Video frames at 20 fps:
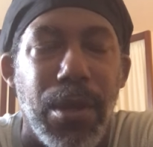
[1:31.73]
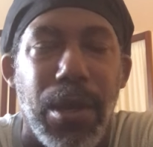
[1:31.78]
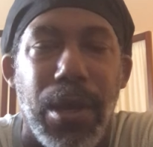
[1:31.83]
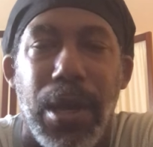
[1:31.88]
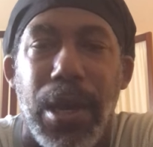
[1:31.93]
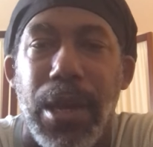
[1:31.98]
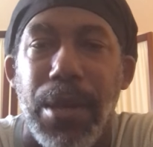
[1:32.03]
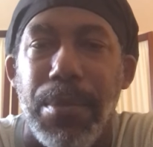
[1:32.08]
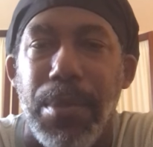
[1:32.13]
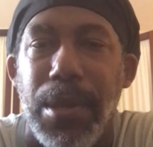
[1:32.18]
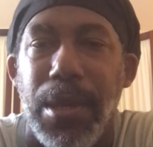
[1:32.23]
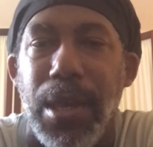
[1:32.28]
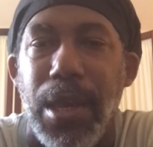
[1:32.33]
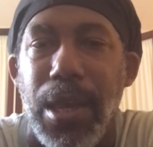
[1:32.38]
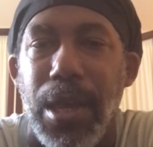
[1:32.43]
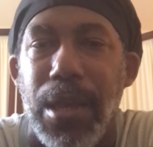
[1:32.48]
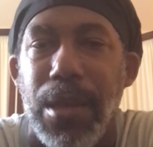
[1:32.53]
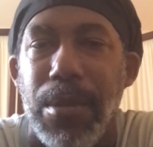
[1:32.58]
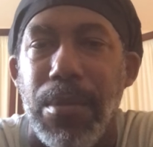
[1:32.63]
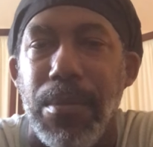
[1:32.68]
I
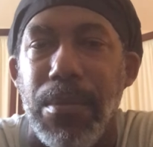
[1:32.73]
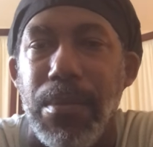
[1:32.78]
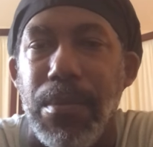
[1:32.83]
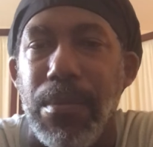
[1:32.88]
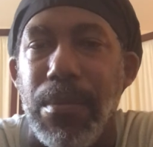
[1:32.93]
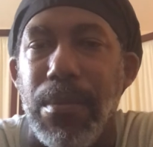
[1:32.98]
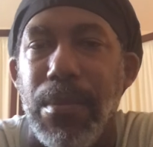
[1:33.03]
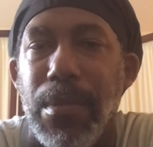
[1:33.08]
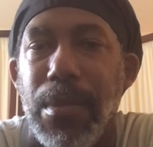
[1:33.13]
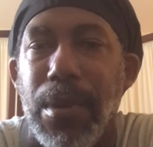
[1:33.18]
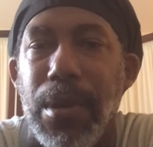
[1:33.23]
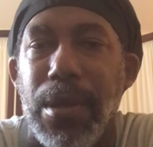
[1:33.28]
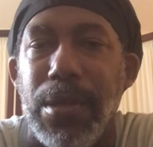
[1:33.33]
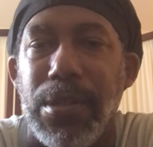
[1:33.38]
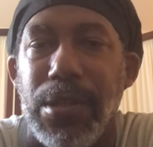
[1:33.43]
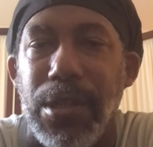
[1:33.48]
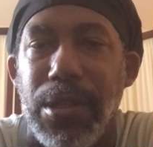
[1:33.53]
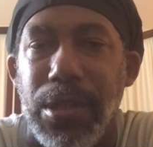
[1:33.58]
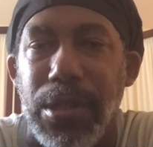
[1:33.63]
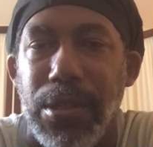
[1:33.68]
became a
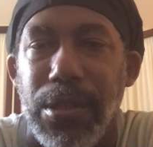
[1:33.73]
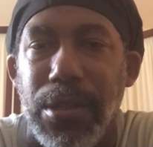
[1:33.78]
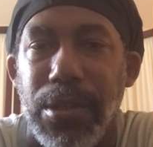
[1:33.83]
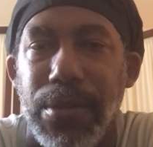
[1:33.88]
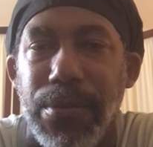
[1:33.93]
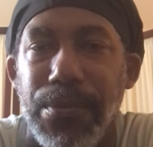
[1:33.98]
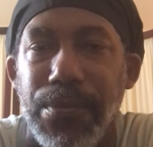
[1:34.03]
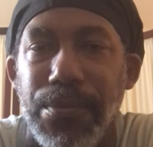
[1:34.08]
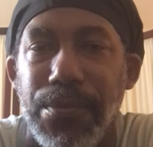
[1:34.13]
statistic.